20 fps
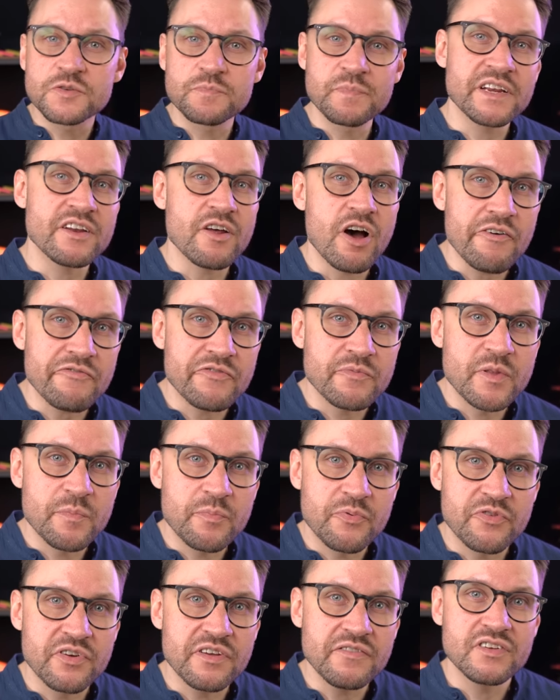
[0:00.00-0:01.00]
spin off from the
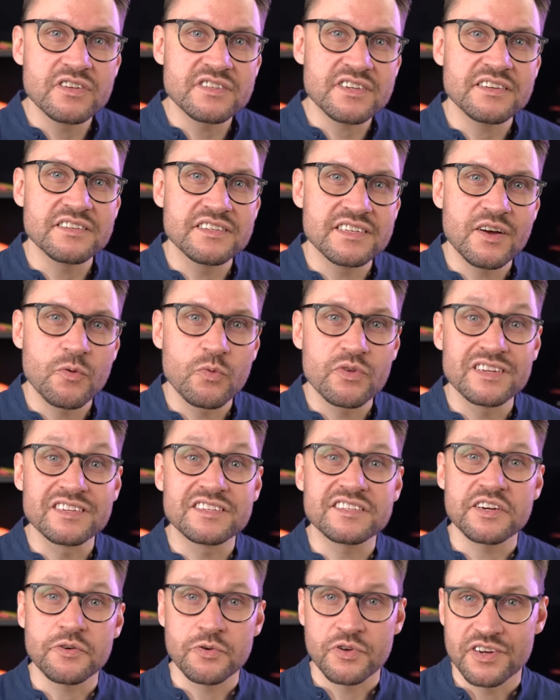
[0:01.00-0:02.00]
previous idea with
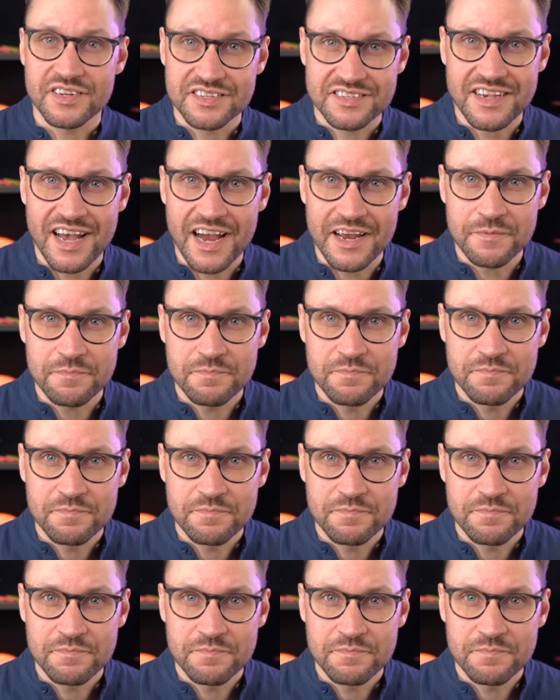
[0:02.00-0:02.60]
interior design.